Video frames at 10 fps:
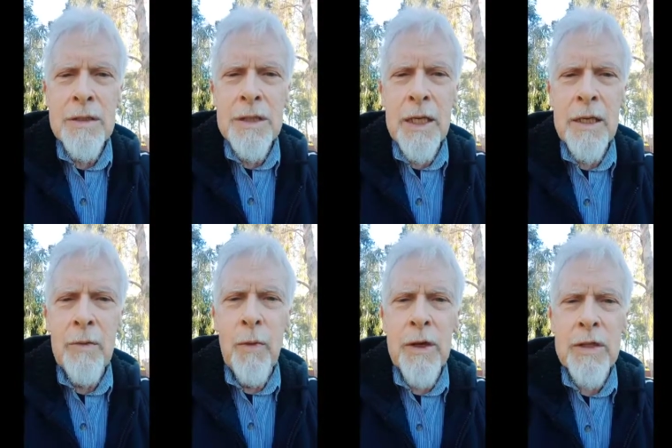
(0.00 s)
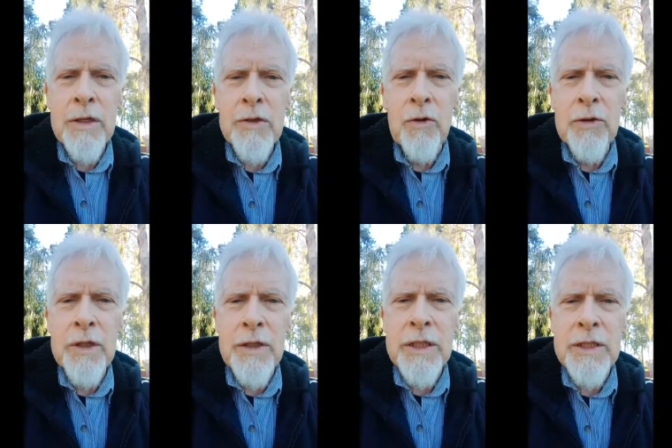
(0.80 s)
said he wanted to talk
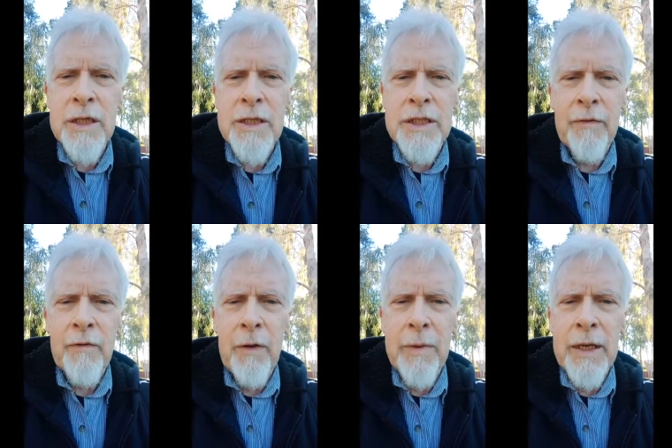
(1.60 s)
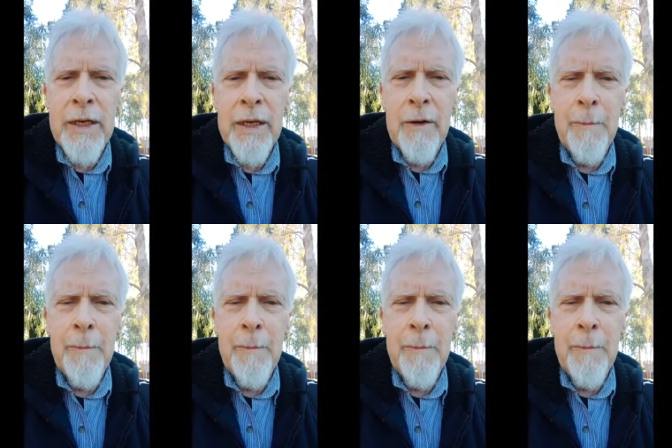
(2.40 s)
to this teacher from India.